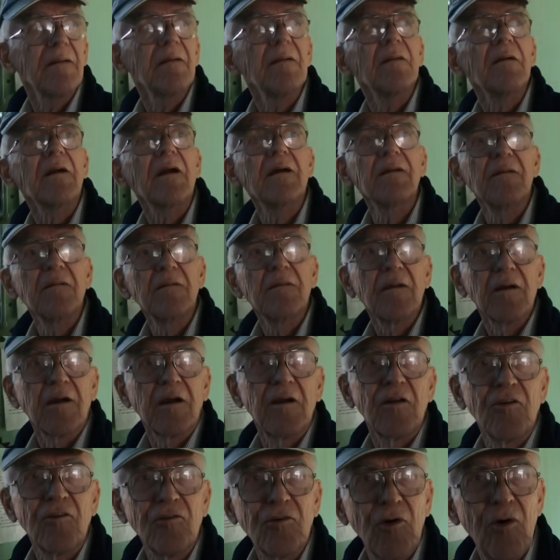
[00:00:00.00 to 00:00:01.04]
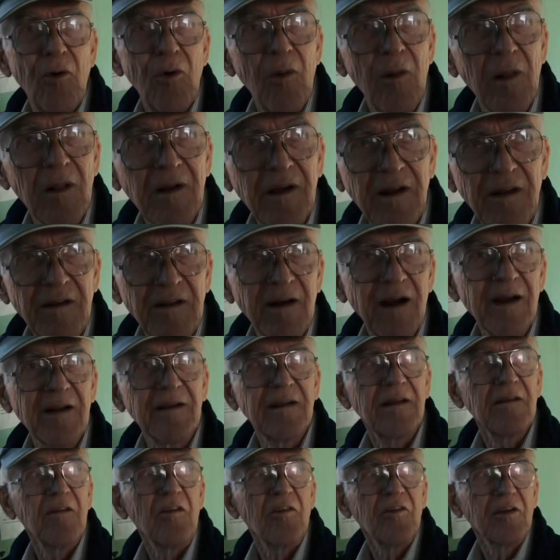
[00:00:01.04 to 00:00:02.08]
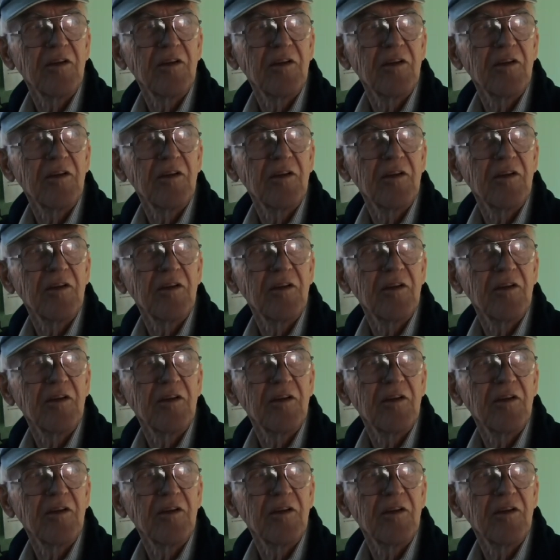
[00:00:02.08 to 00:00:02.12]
The, the control, conduct is